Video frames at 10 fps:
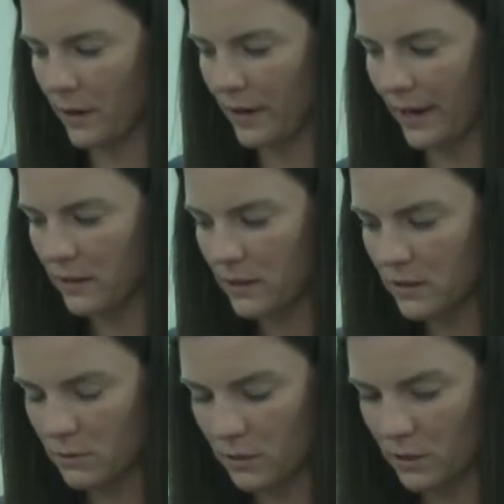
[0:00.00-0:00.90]
Okay.
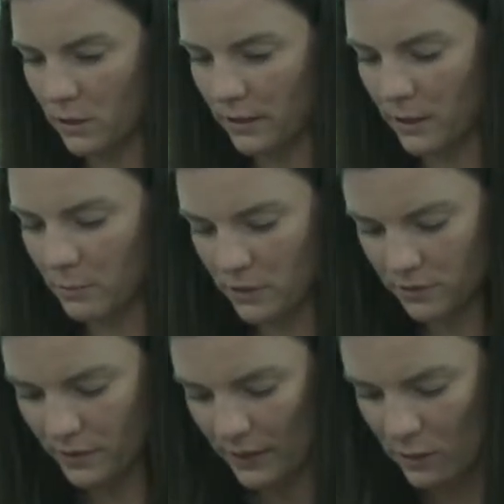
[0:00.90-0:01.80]
So we're gonna go a little. Do you
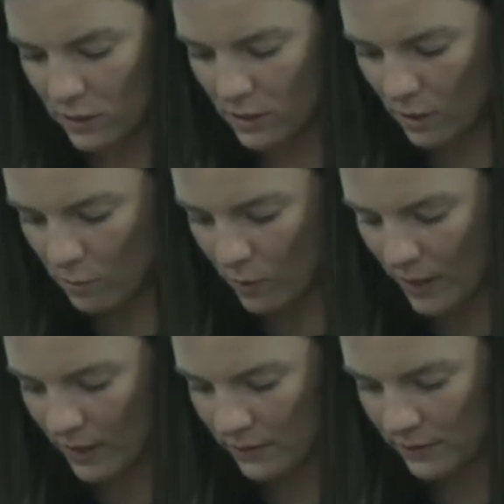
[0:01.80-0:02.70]
feel like you could go
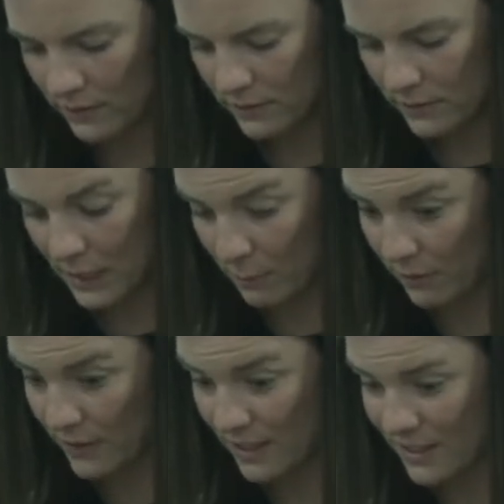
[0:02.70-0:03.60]
more? Keep your
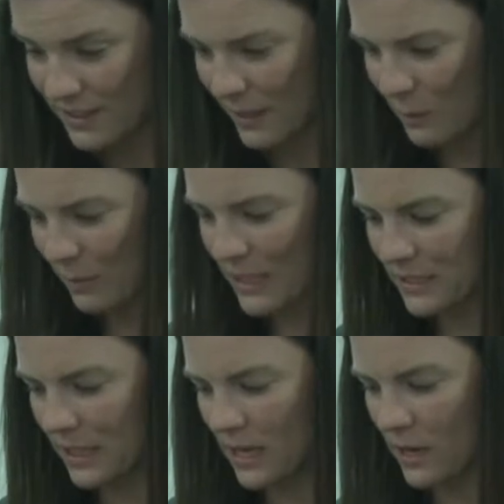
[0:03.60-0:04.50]
feet in the center, please.
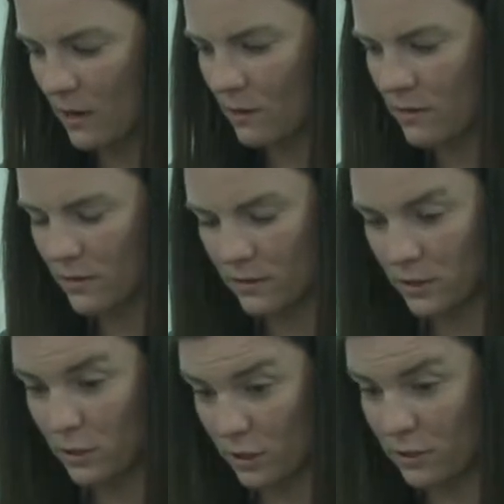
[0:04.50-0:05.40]
Thank you.
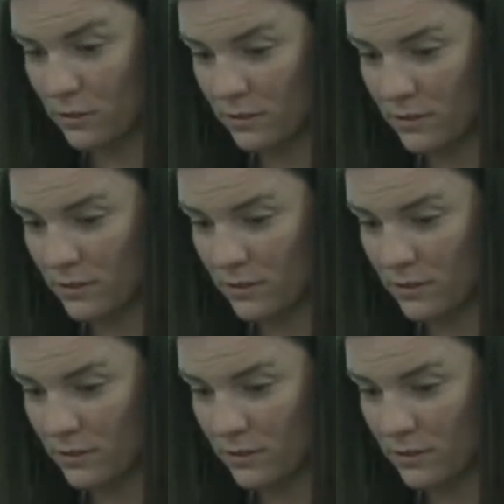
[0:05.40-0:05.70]
You do?